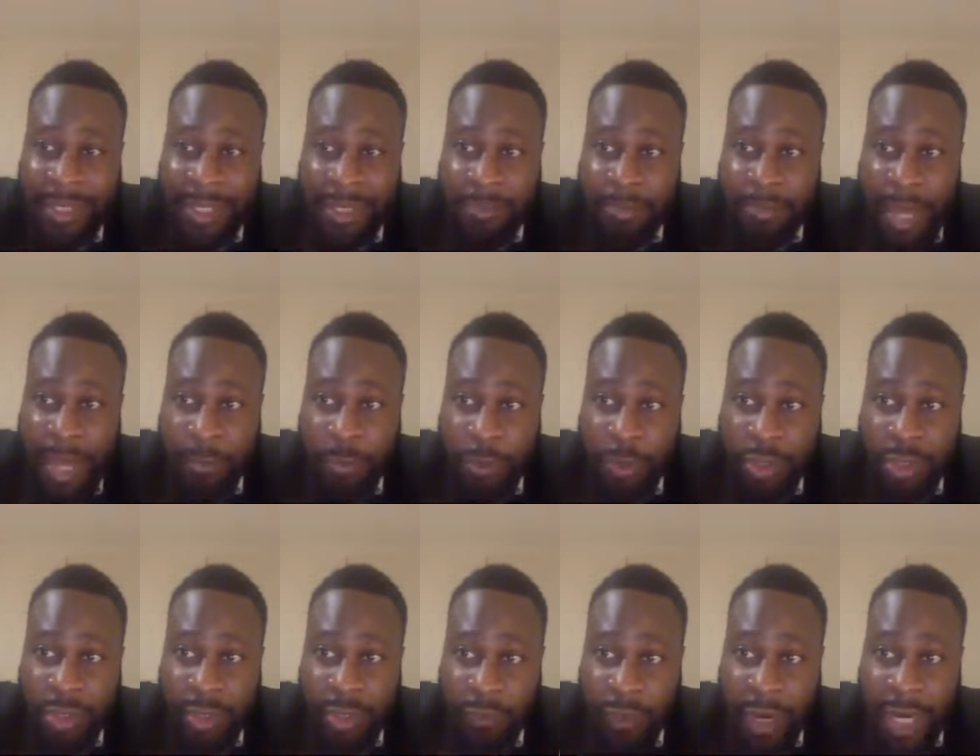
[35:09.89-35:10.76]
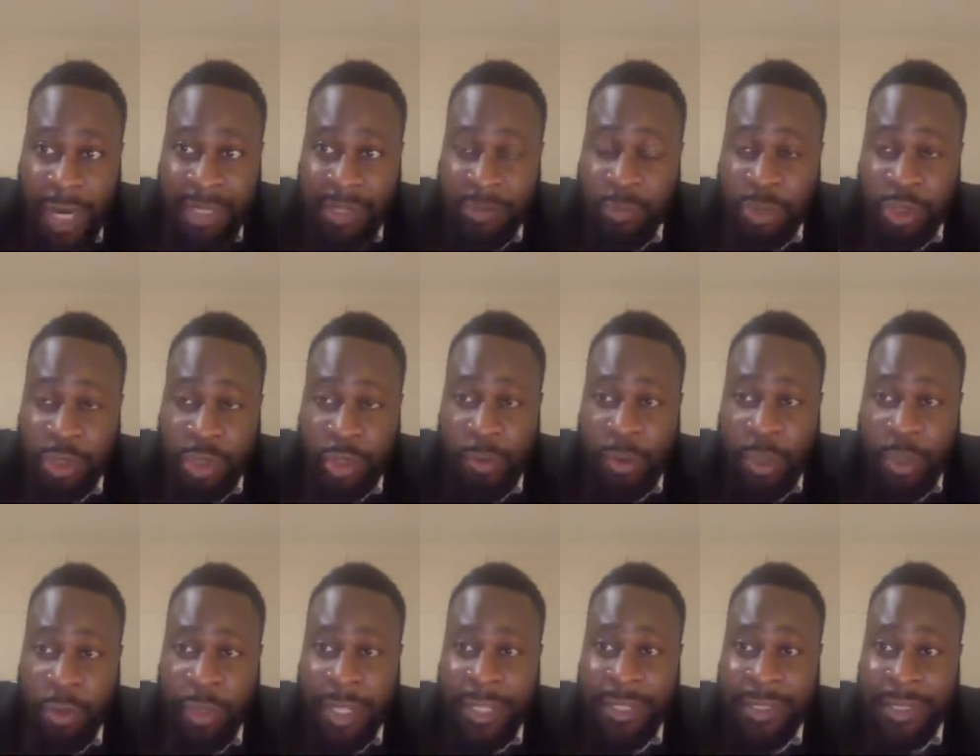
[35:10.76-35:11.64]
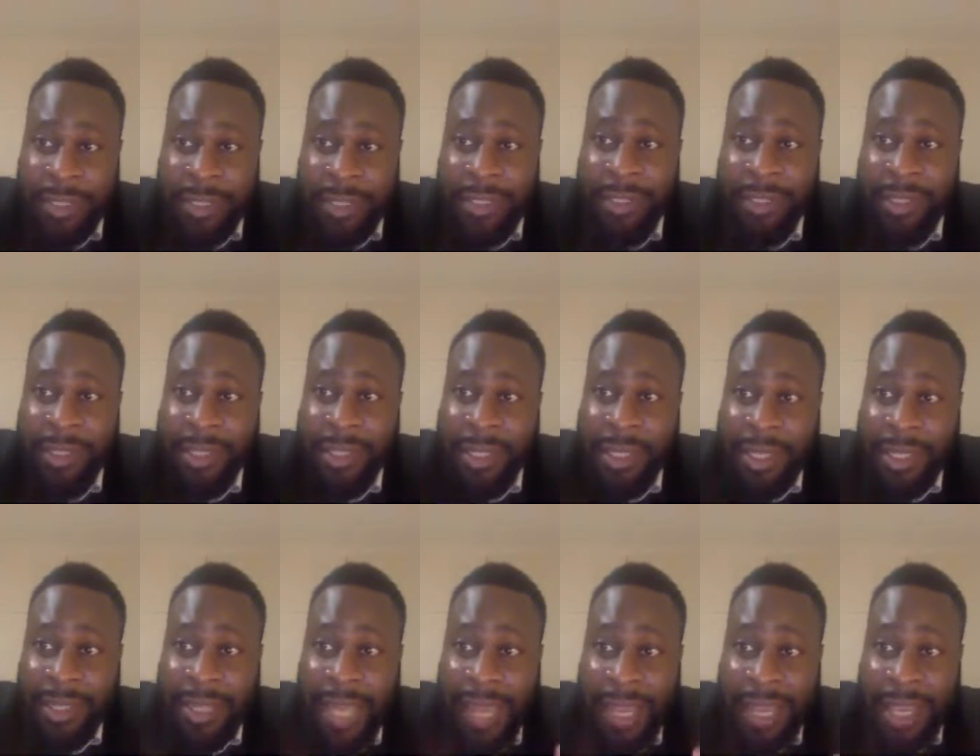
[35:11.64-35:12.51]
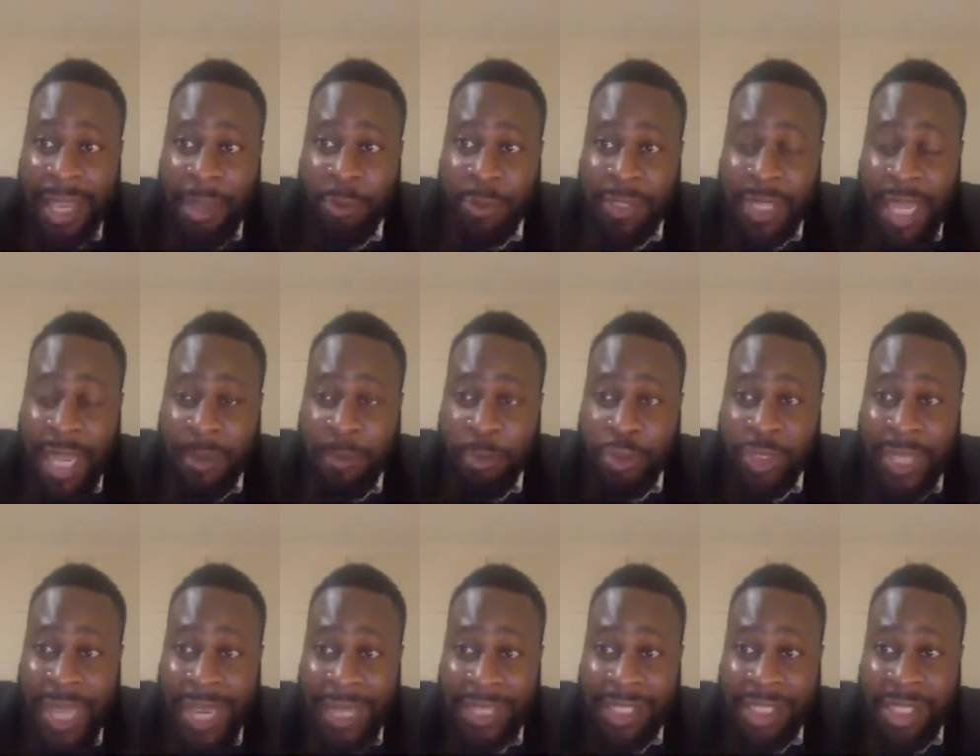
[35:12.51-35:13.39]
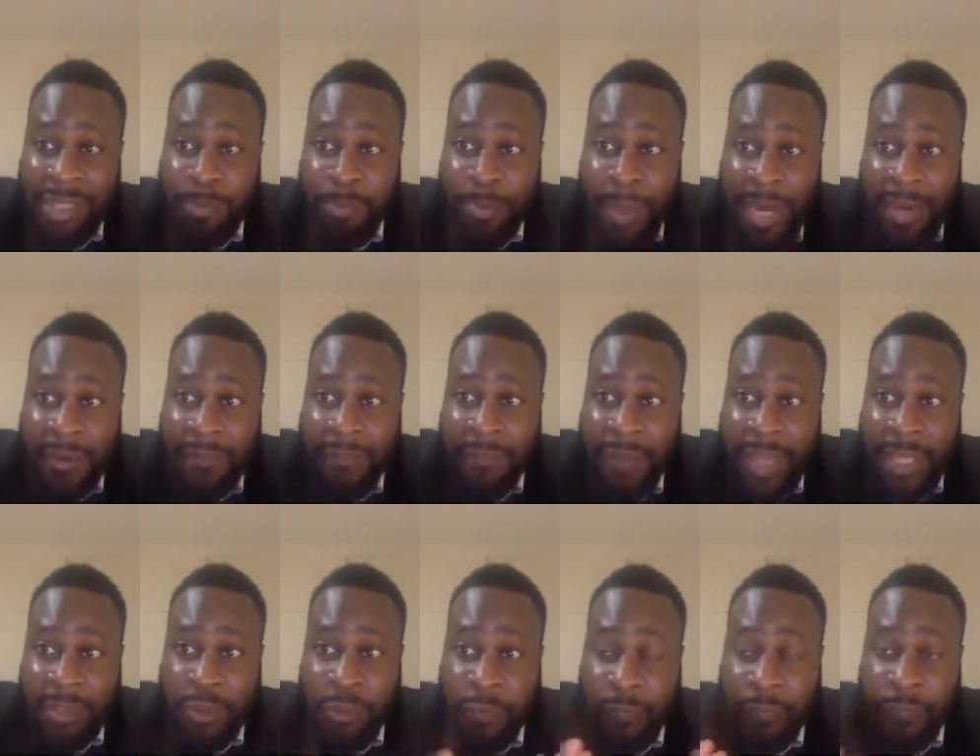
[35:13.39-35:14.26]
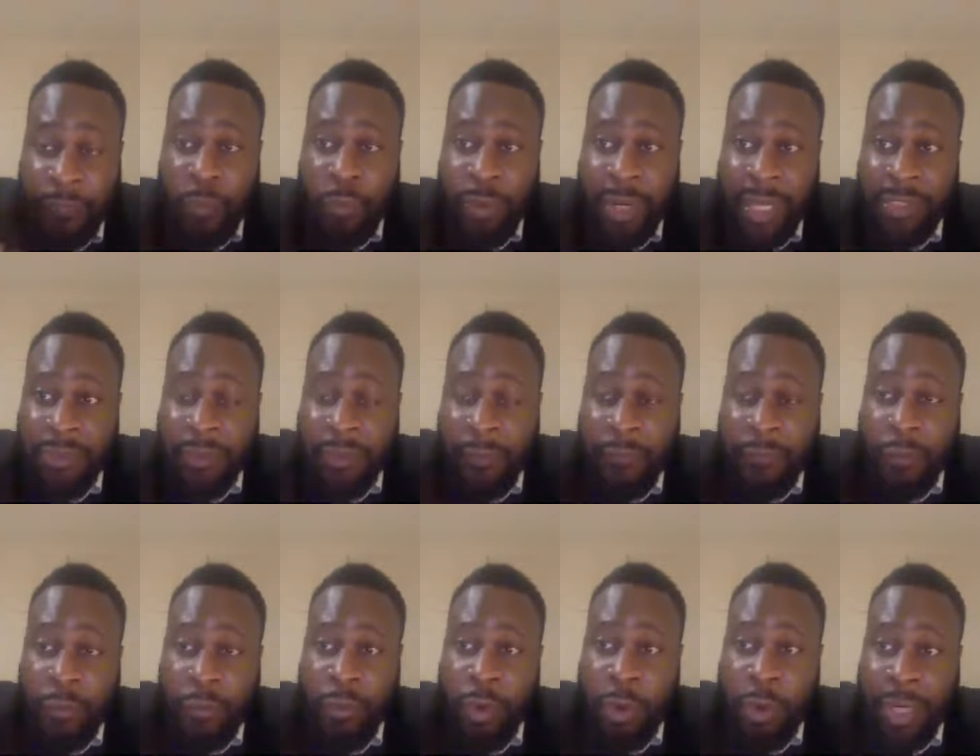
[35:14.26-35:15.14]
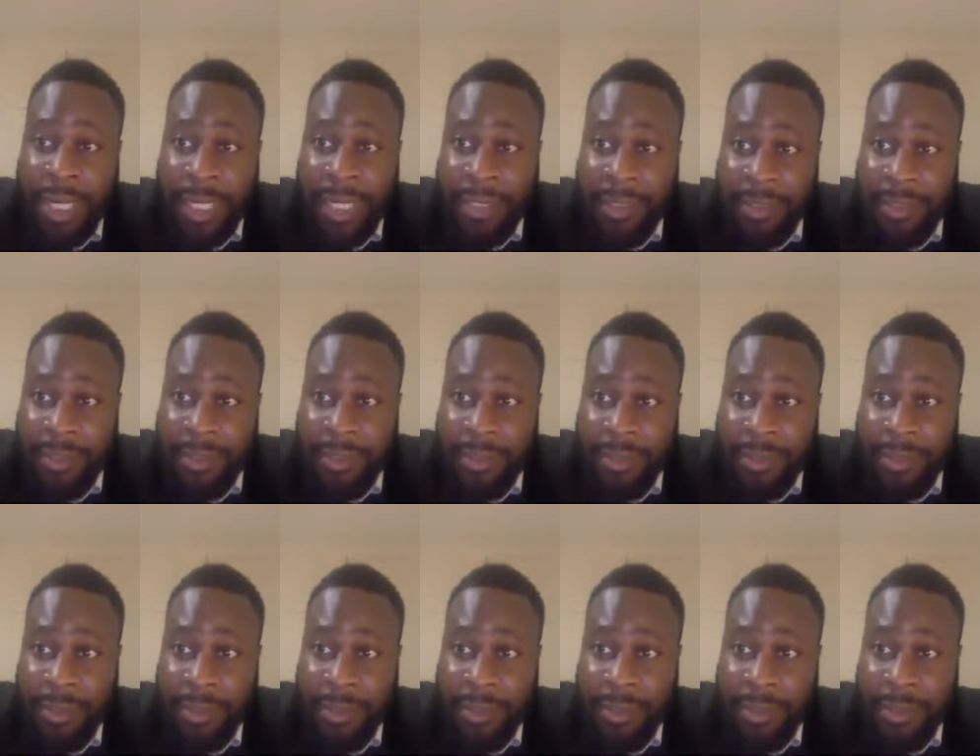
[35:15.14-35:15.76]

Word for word: This man was, Christ was so anointed that he was able to actually manifest the fullness of who God is.